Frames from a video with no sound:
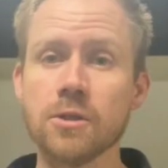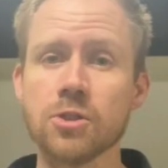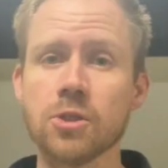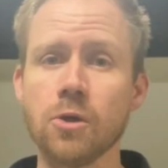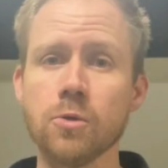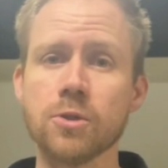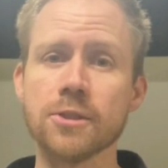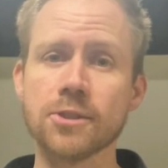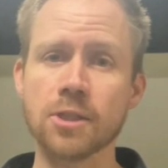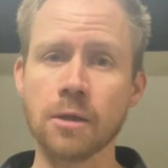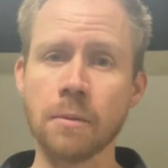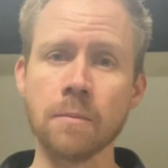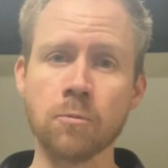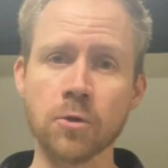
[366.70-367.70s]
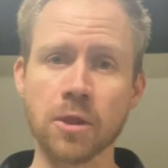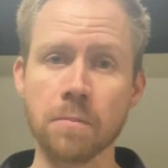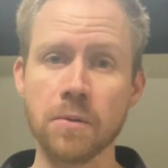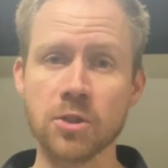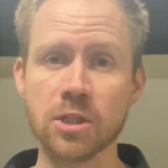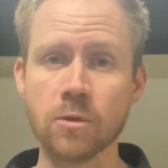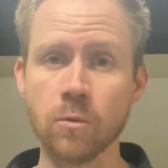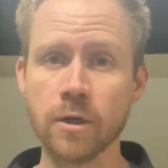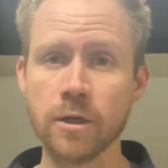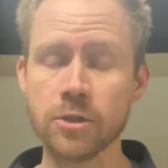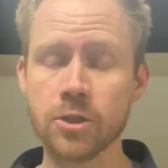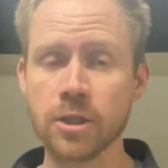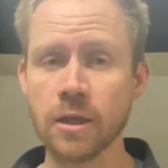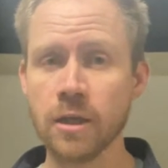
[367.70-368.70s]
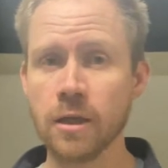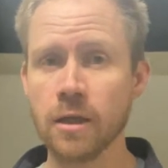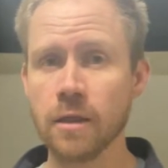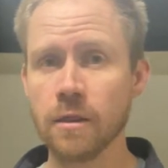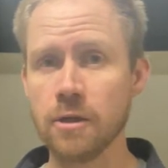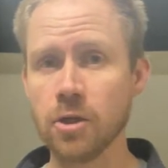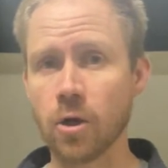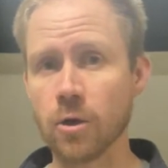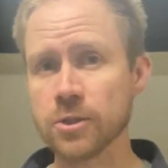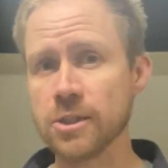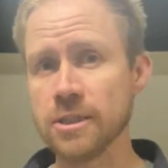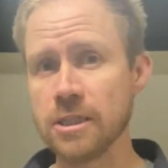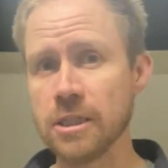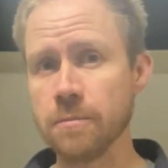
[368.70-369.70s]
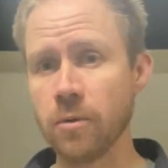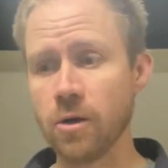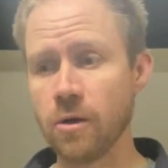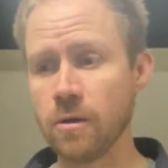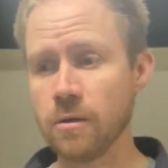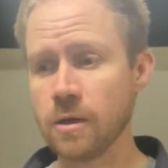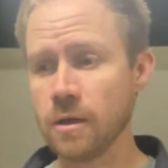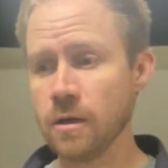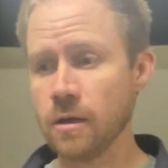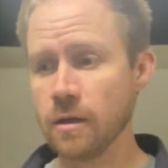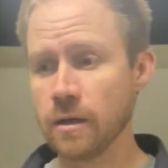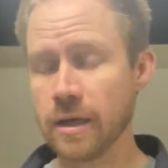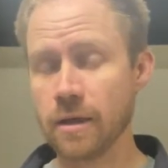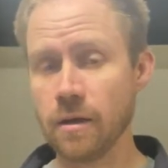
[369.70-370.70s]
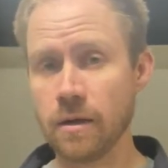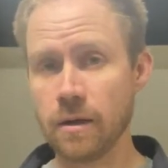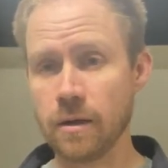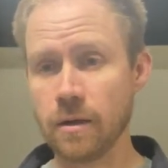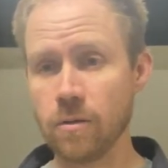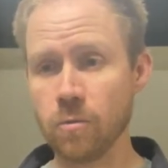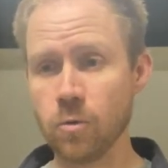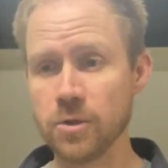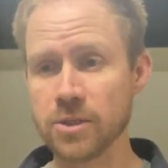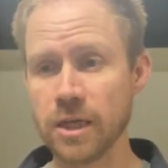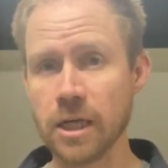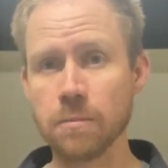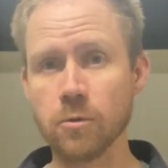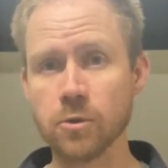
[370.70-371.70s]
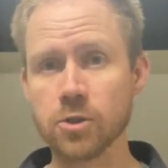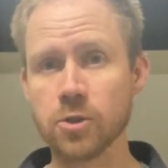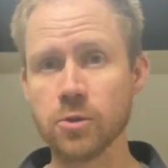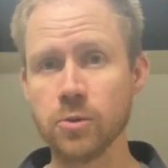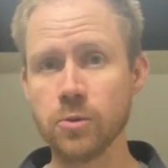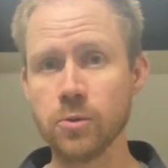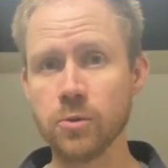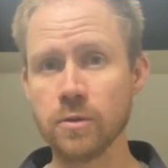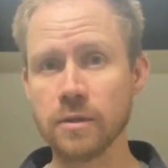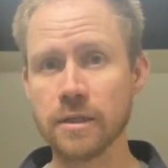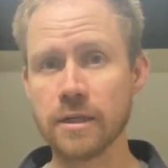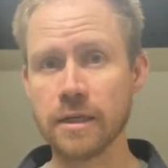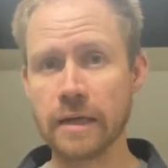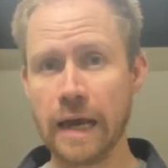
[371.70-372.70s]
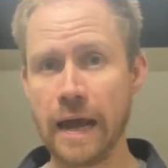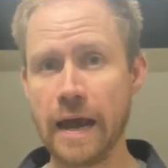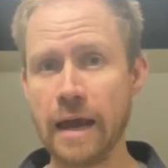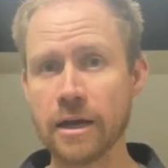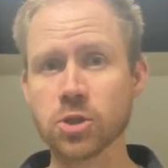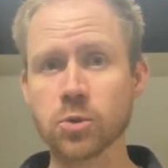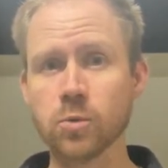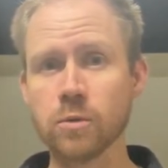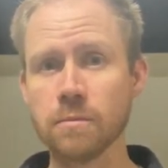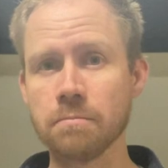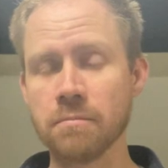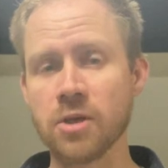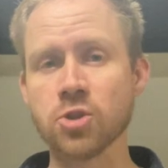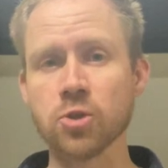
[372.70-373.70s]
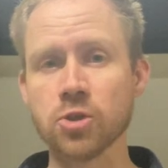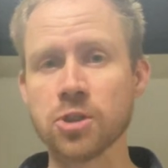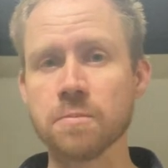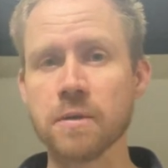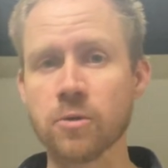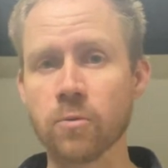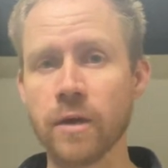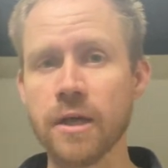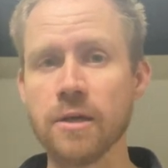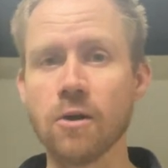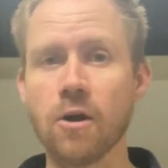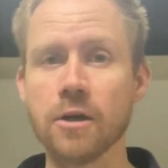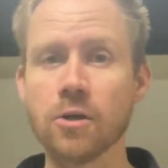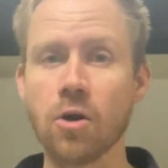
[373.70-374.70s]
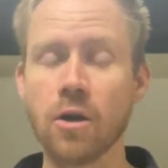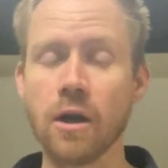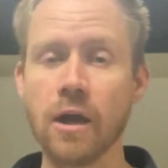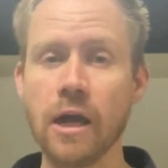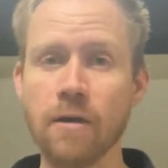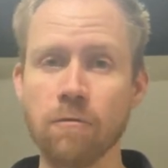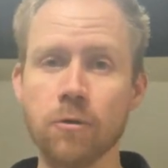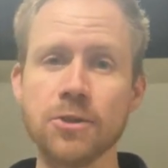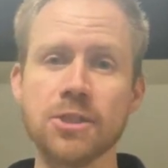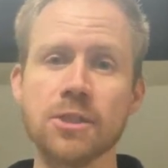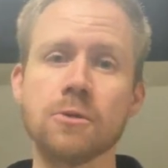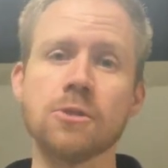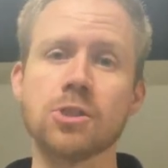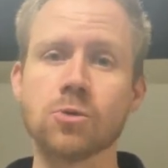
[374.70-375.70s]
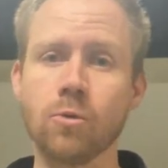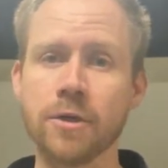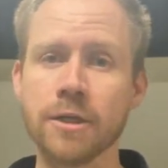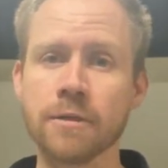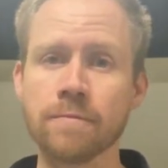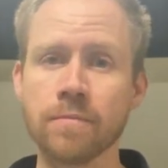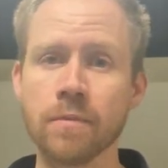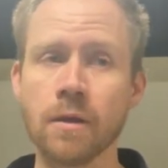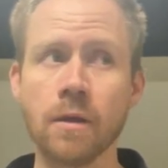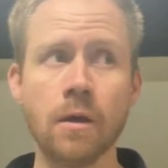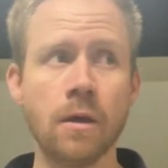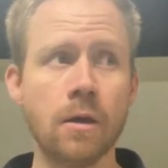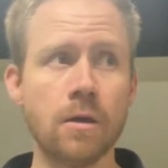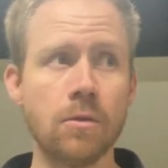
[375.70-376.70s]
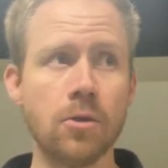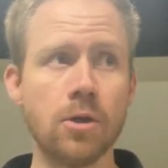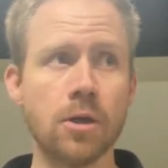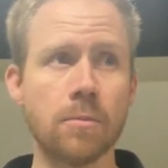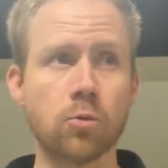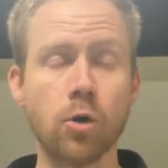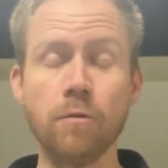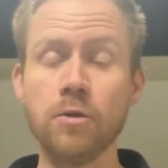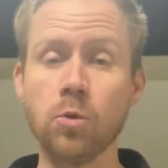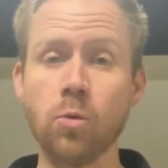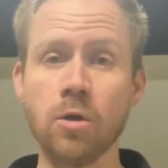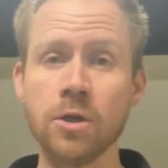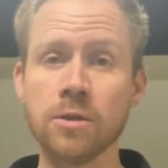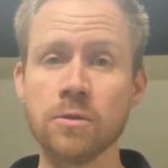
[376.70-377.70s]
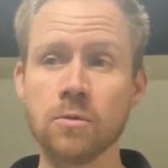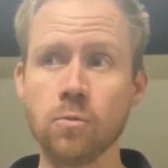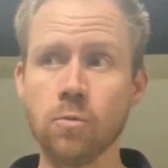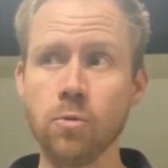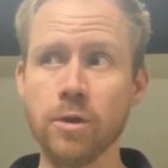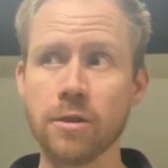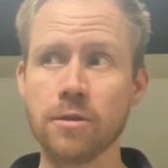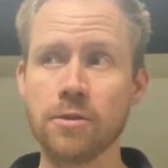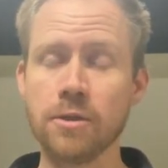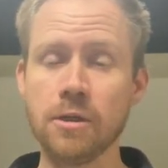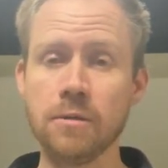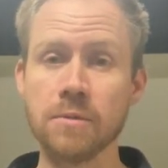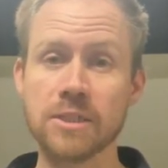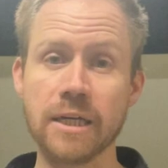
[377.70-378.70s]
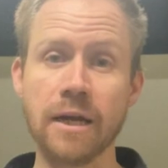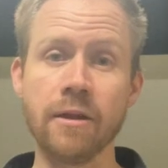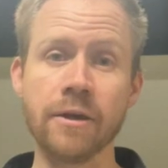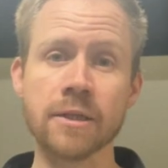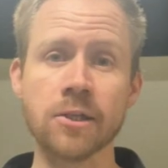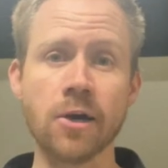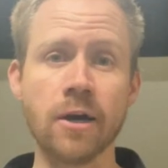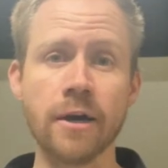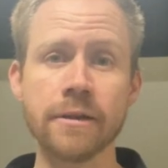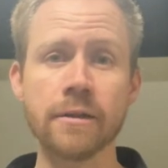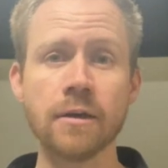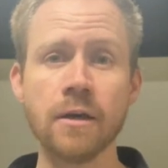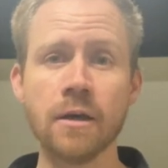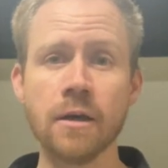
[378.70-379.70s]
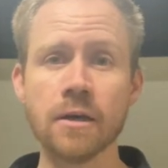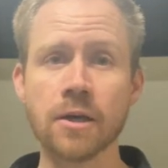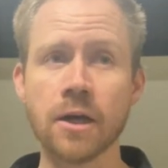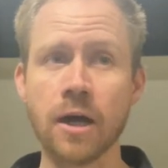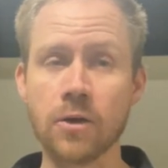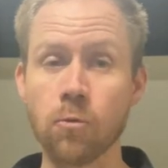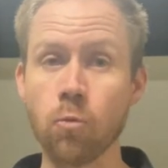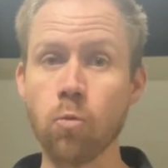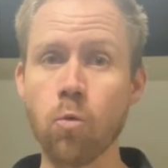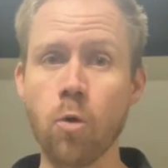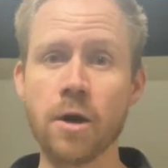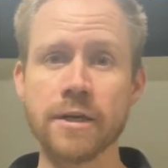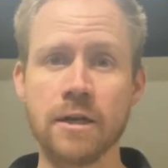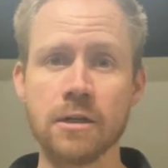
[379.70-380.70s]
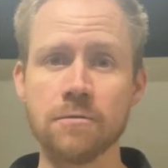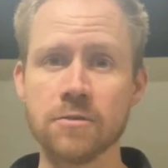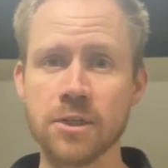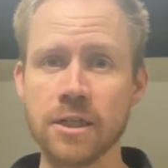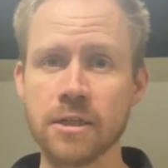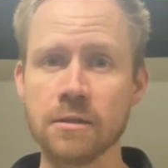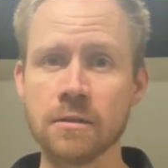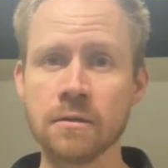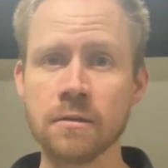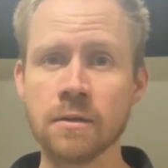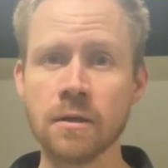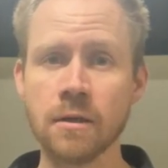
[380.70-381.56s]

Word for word: So to sum up with the pitching wedge, the RCT ball uh, was able to get actual measured spin rate on every single swing. The Pro V1 with the metallic dot got one out of 10